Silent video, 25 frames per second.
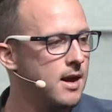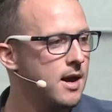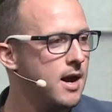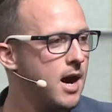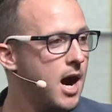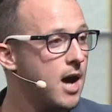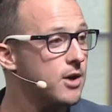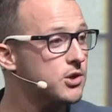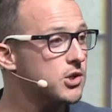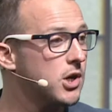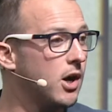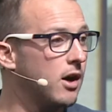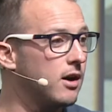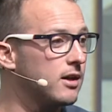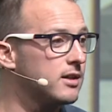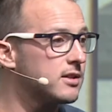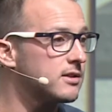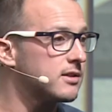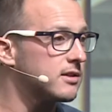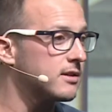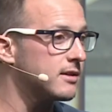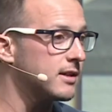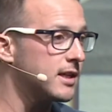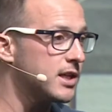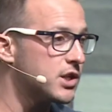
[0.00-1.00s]
Our
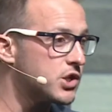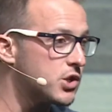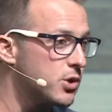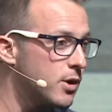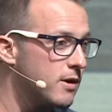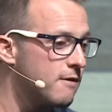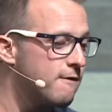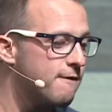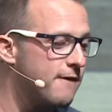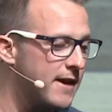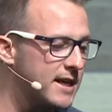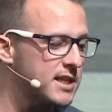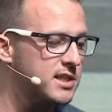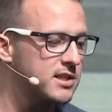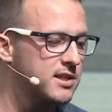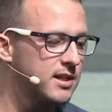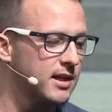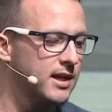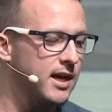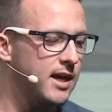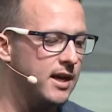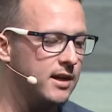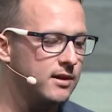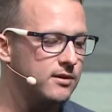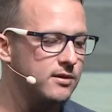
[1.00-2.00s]
task is to
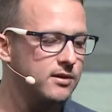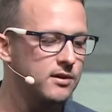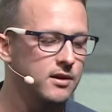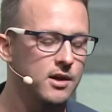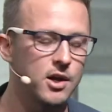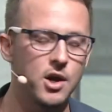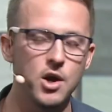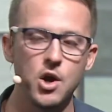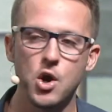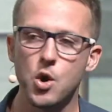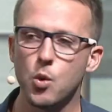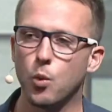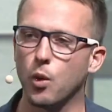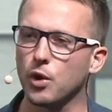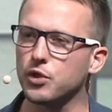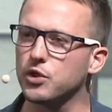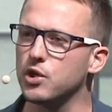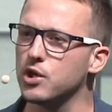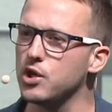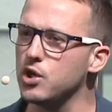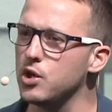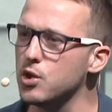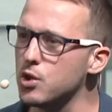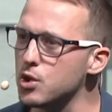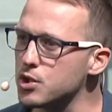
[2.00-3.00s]
investigate what the
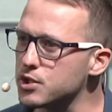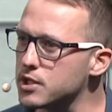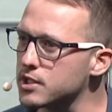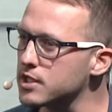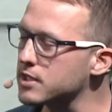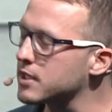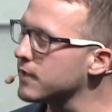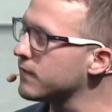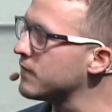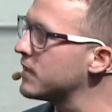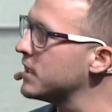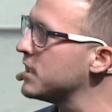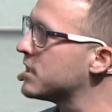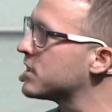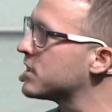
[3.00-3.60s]
users of these